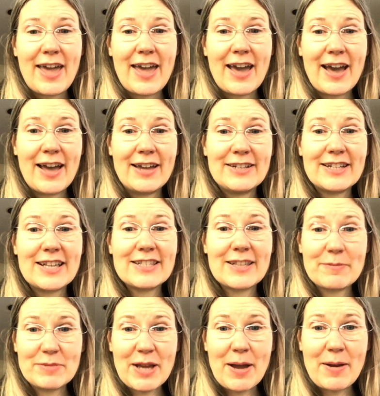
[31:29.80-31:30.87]
And
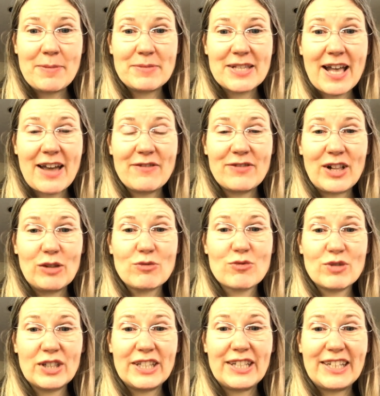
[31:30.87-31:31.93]
sometimes I felt
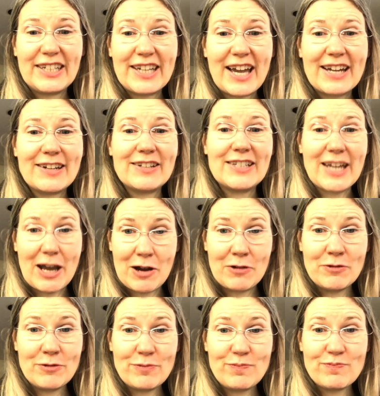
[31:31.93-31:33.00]
really kind of
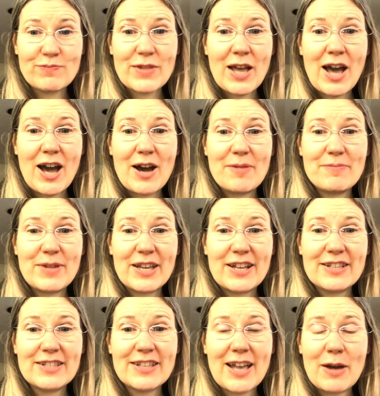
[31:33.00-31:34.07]
down um,
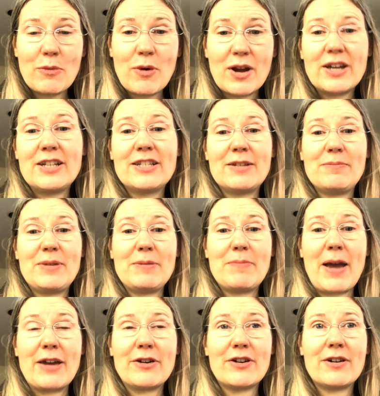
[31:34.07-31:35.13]
because I wanted to be
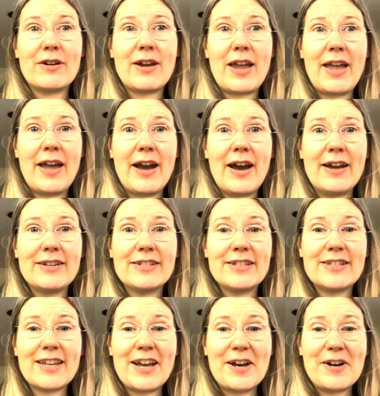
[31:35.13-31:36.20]
better. And
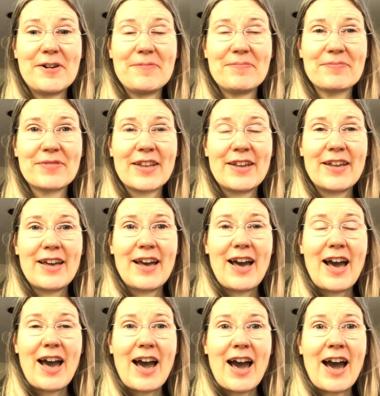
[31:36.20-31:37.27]
um,
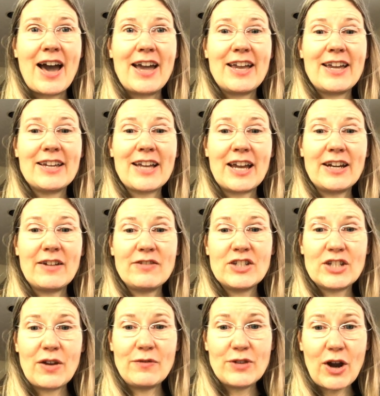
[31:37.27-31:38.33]
I kind of
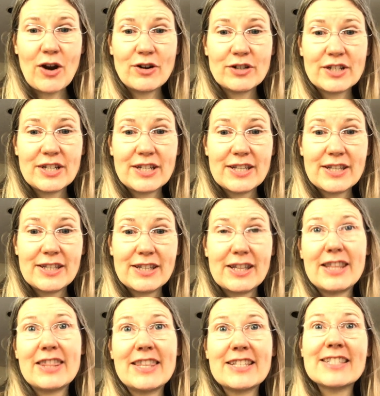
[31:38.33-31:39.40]
shoved art to
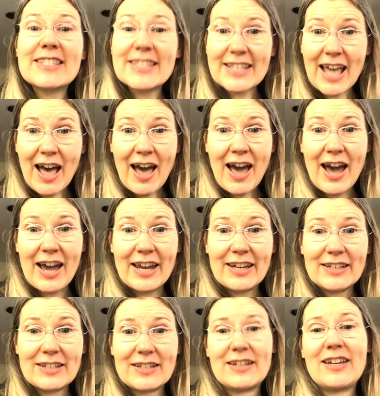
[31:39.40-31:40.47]
the side
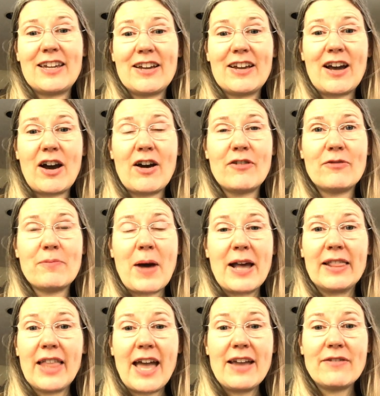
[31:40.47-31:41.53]
eh, of my
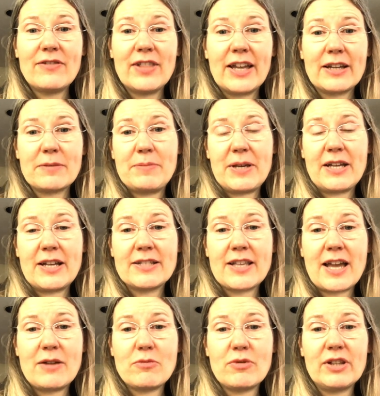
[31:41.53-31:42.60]
life, like because
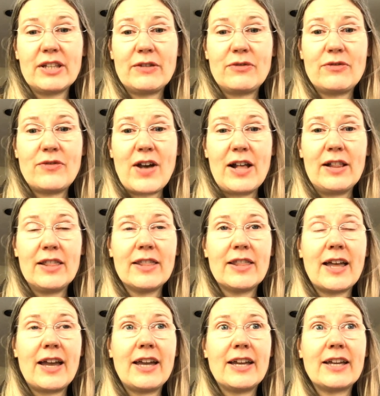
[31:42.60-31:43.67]
I really felt
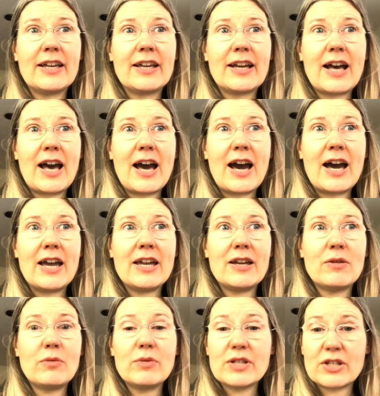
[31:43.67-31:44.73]
like I
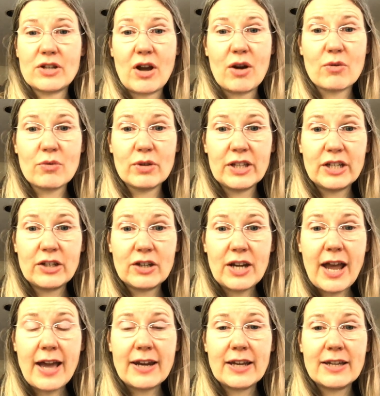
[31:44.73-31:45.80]
was not really good
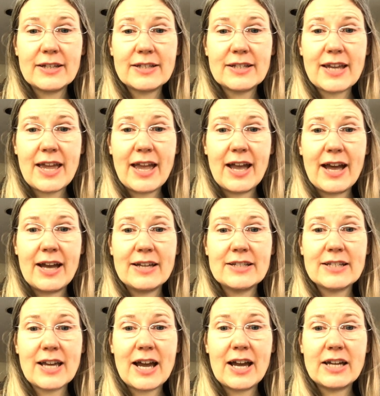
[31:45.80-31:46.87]
at it. And
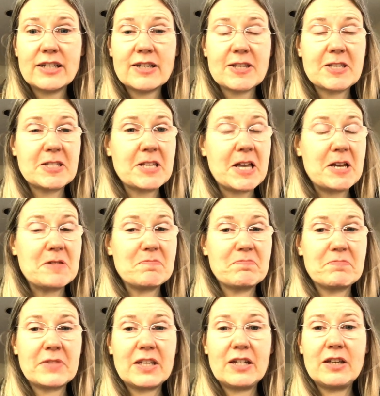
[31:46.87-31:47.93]
I just said,
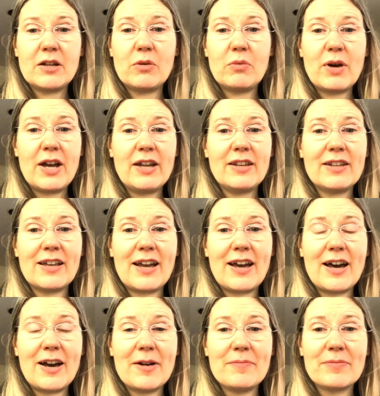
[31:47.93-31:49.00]
you know what?
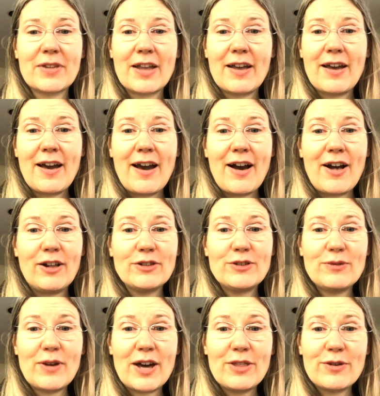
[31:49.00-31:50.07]
Um, I'll
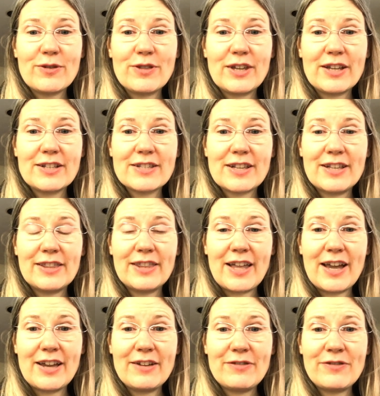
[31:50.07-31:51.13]
do other things in
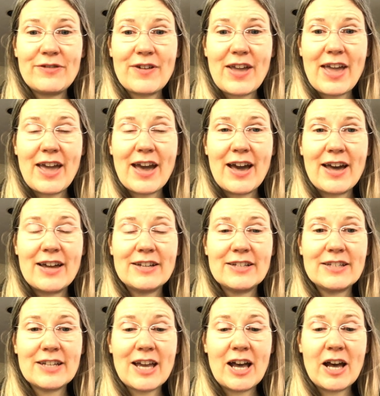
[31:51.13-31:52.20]
life. And,
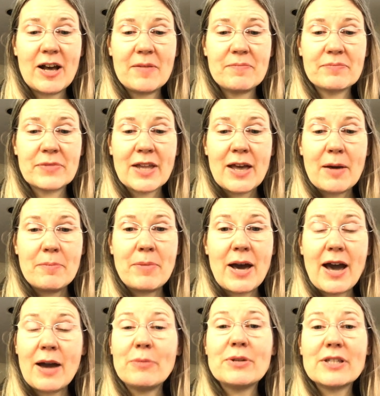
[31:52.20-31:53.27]
um, but
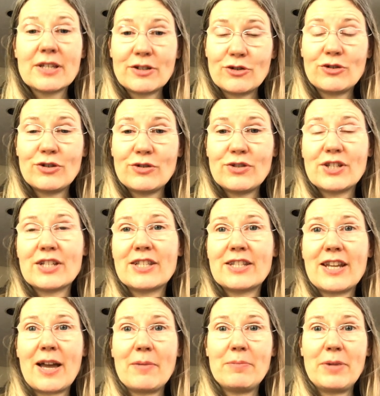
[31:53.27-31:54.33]
I was introduced to
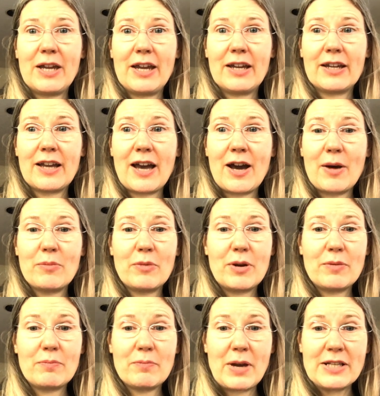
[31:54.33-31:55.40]
stamping um,
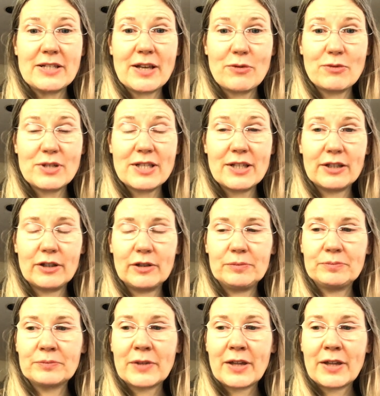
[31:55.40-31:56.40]
when my son was little.